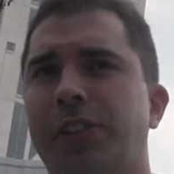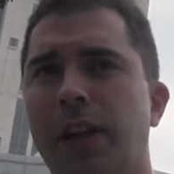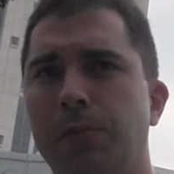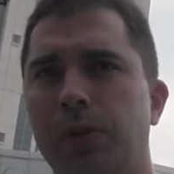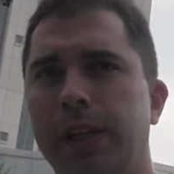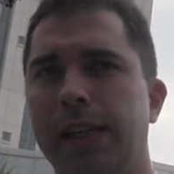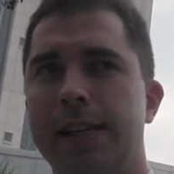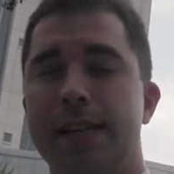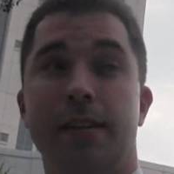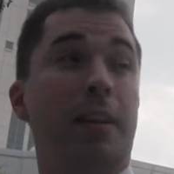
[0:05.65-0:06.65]
Sudbury,
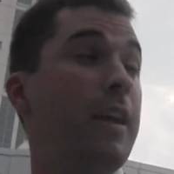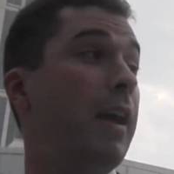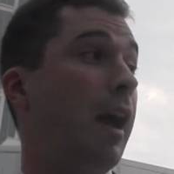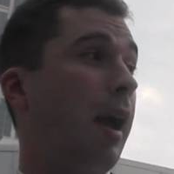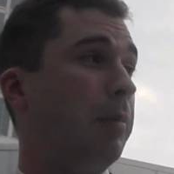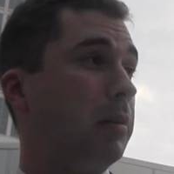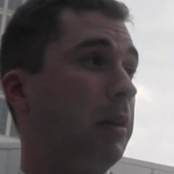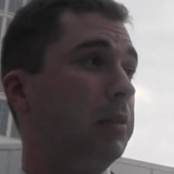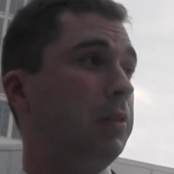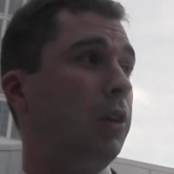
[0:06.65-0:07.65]
and
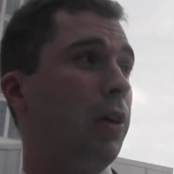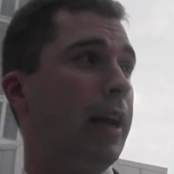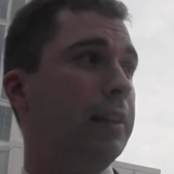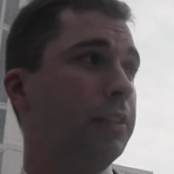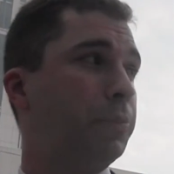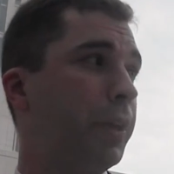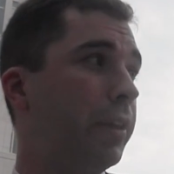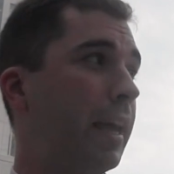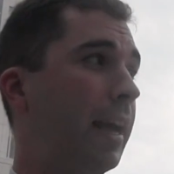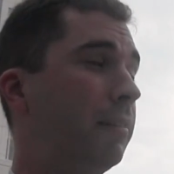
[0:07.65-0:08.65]
I'll go ahead and spell
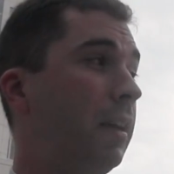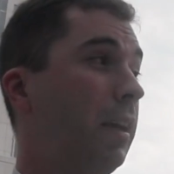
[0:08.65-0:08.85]
that.